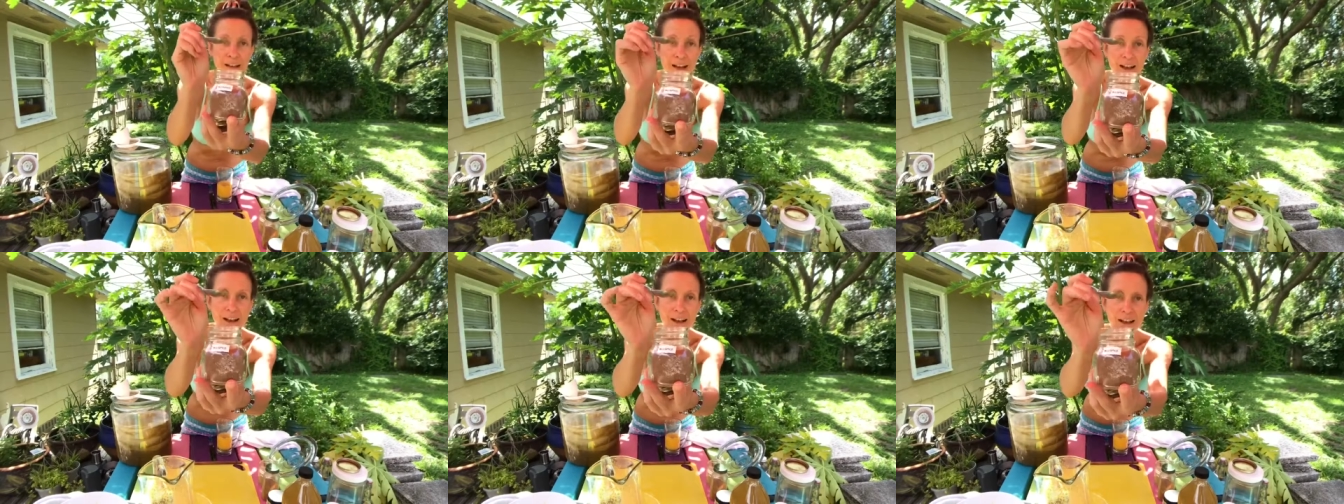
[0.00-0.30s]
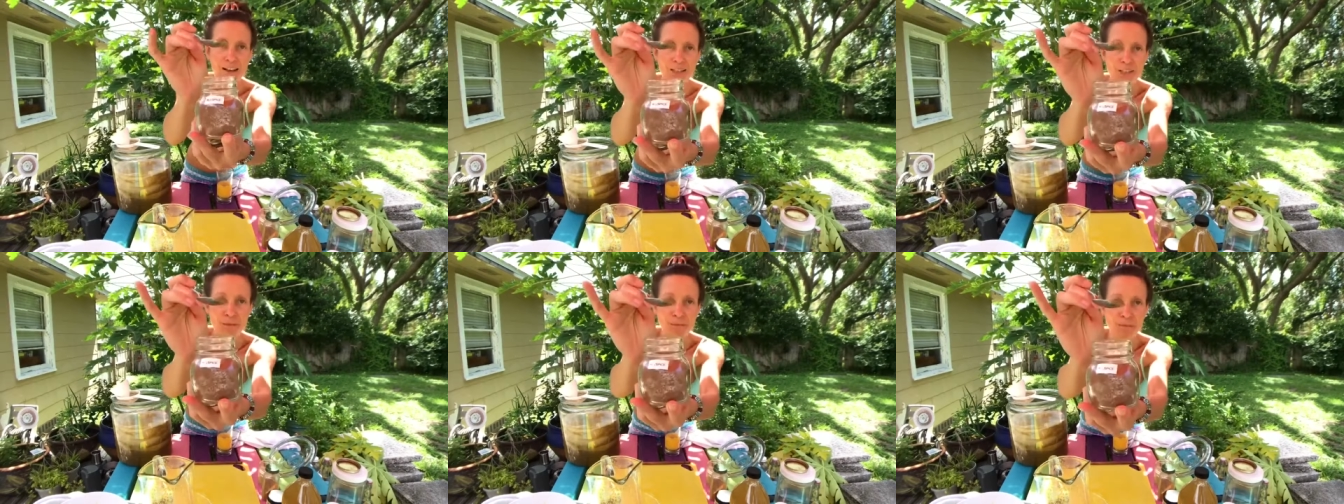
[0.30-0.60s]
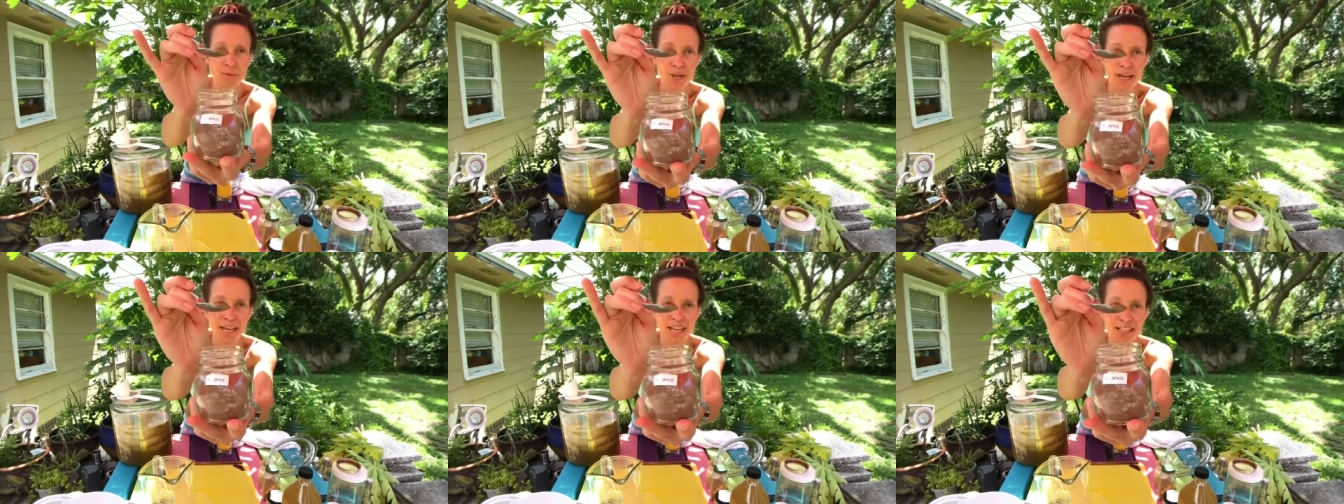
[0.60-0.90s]

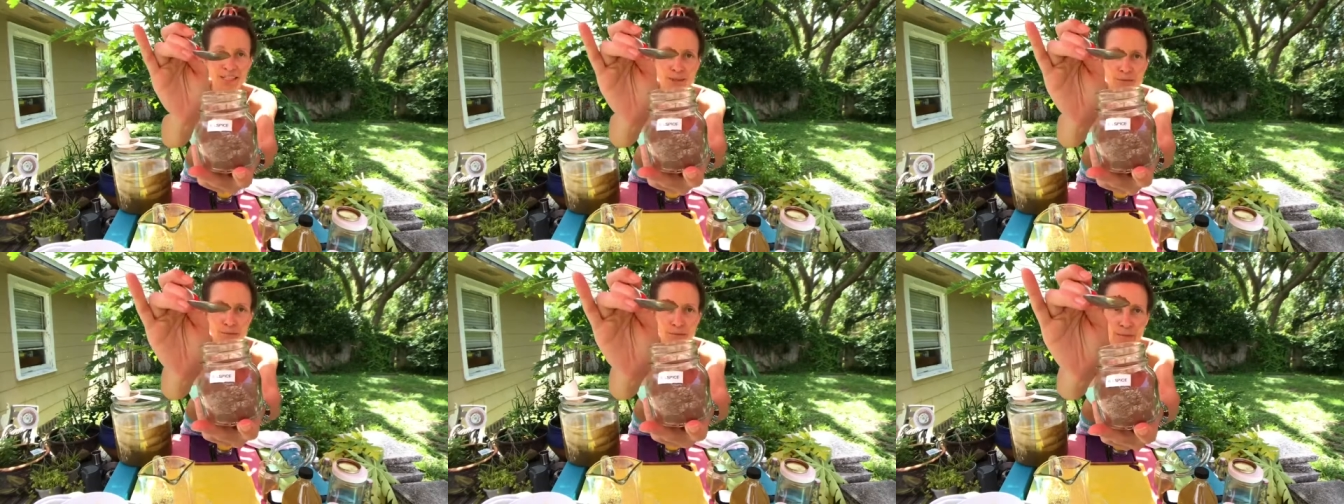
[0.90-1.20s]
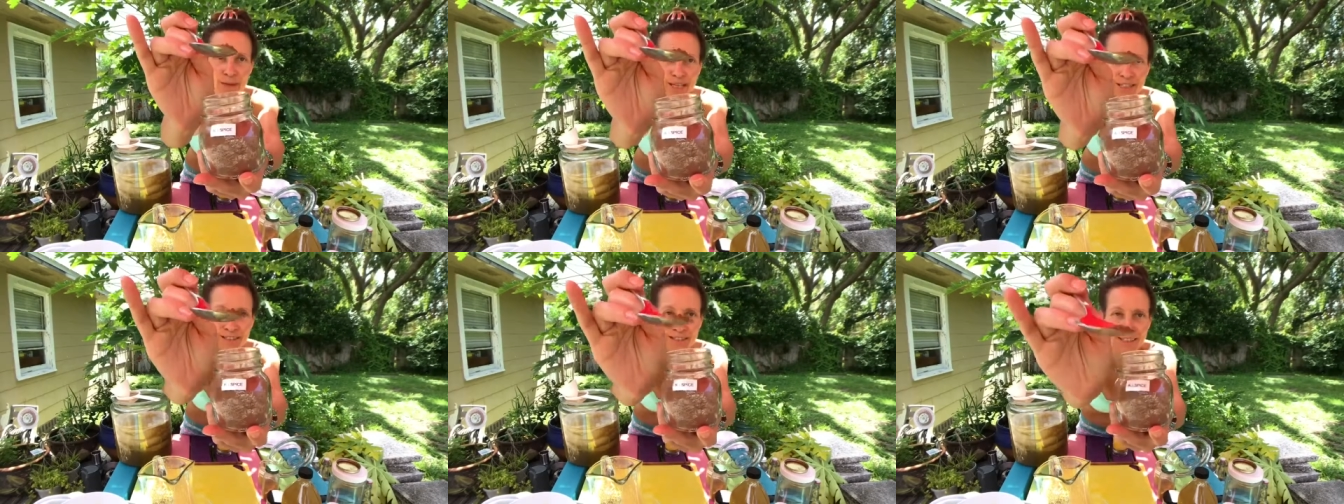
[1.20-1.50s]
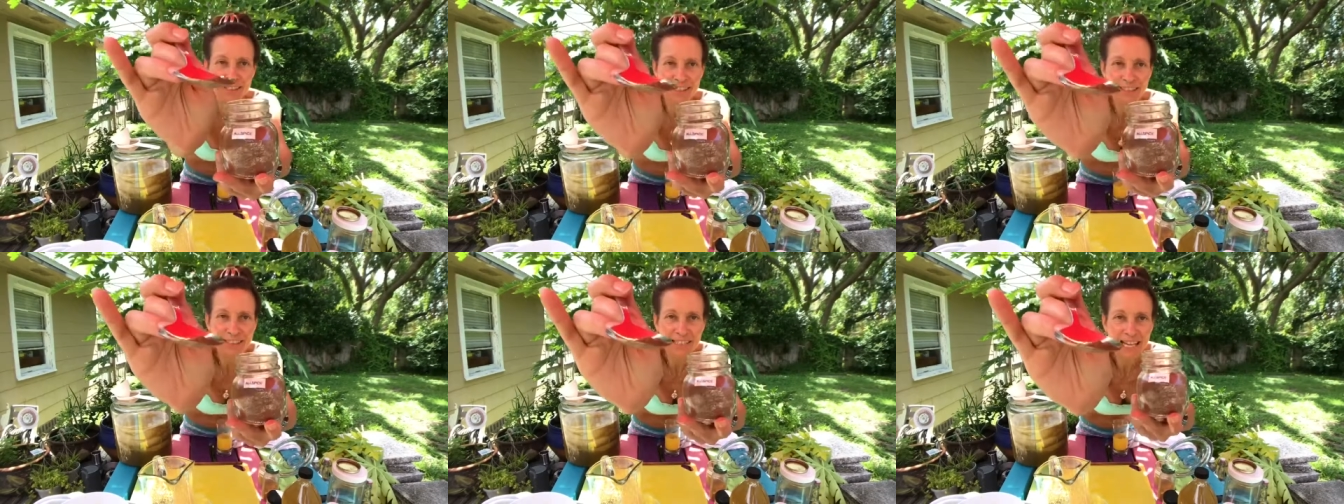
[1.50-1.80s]
Allspice makes
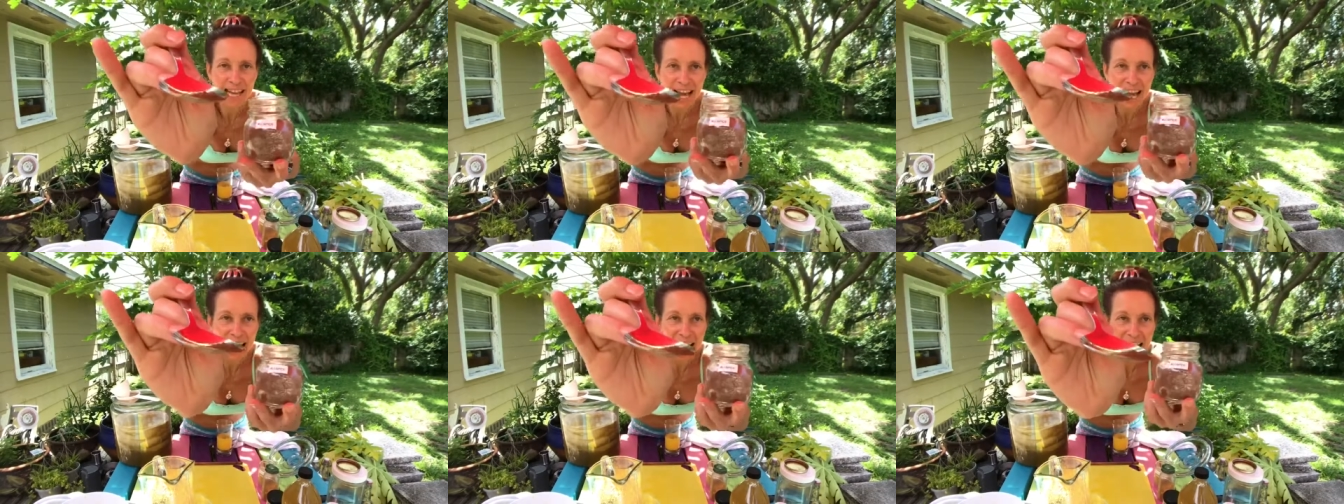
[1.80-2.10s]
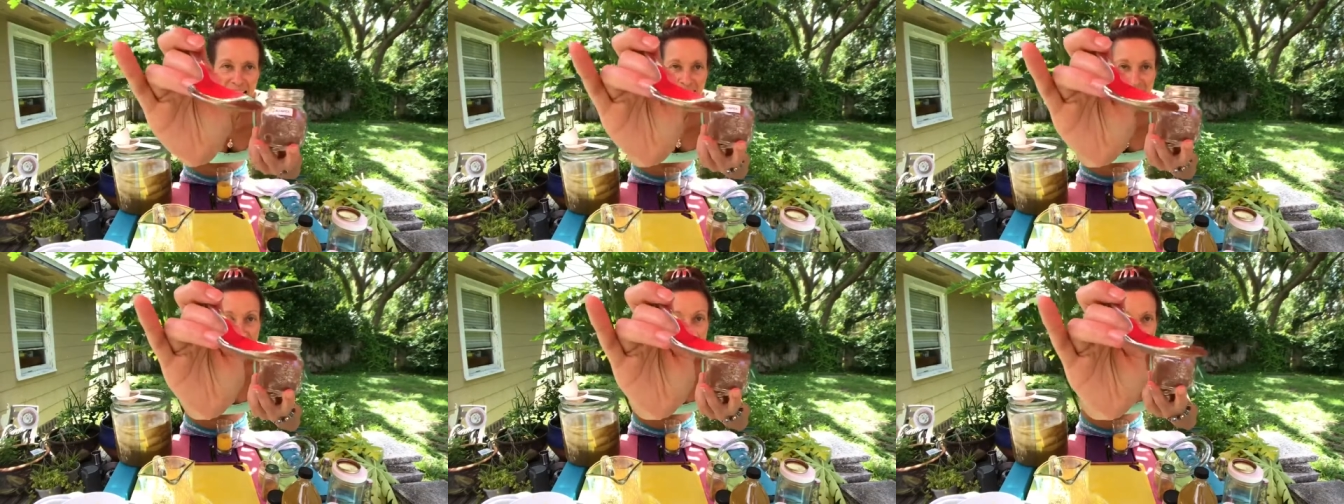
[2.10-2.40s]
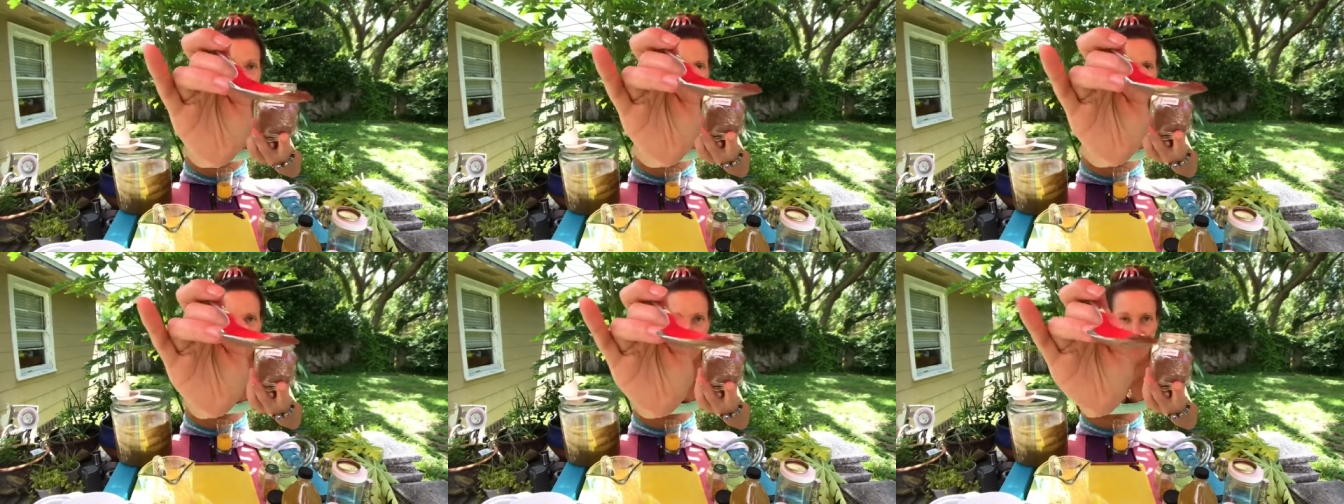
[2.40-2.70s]
it nice.
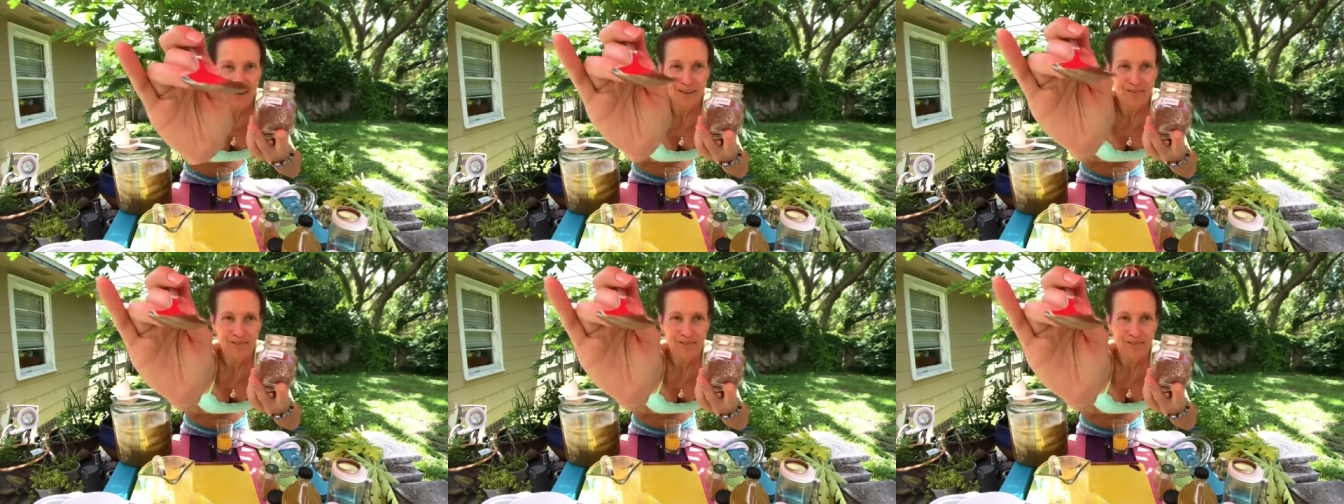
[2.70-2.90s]
Right?